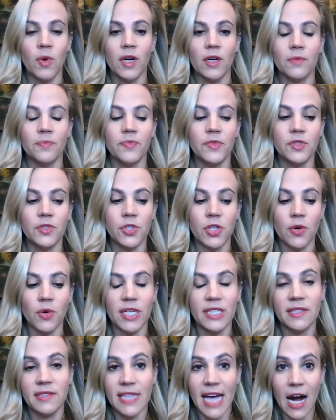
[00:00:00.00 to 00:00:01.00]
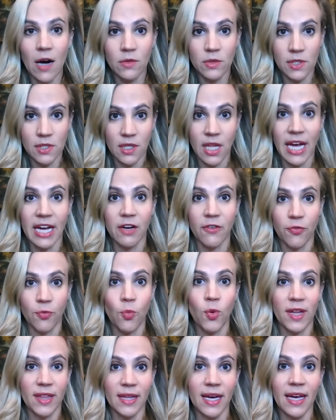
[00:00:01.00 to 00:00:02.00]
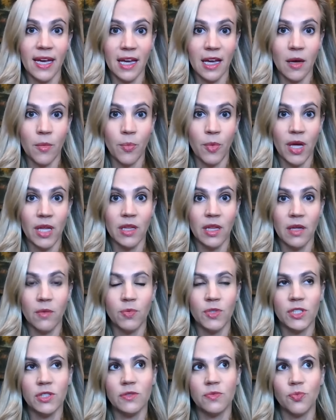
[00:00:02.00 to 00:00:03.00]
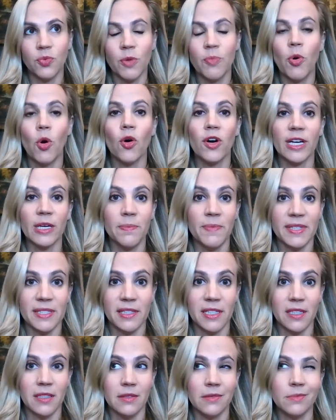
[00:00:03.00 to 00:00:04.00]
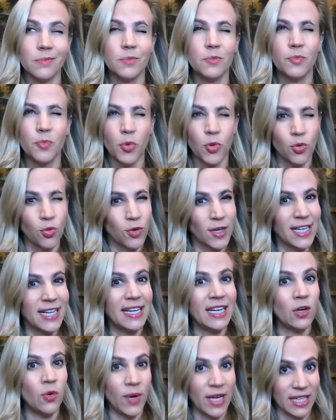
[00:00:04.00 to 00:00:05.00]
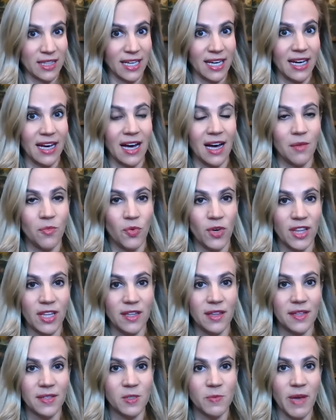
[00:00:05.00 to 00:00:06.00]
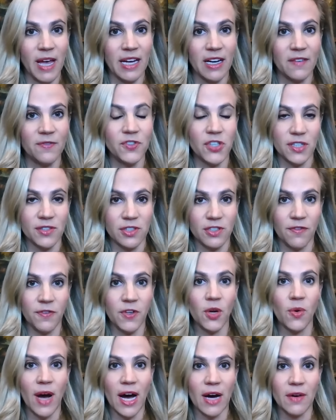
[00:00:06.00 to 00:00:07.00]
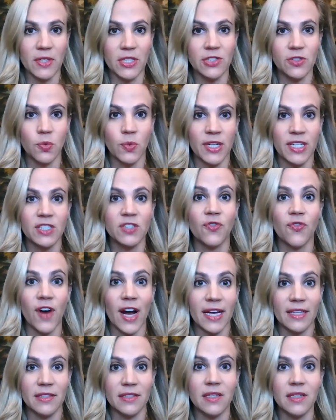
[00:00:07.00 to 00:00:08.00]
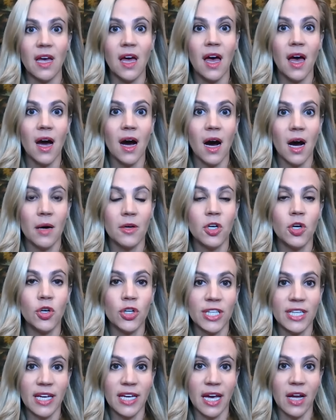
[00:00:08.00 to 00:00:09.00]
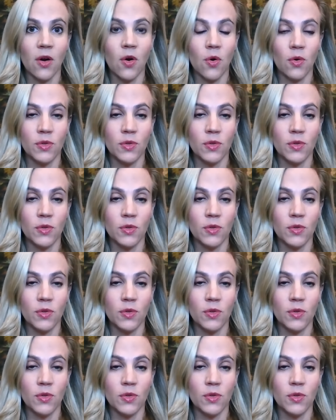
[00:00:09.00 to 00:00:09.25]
Well, so it sounds like with him, it, it was reported missing pretty quickly um, within the span of just a few hours when his friends uh, couldn't get a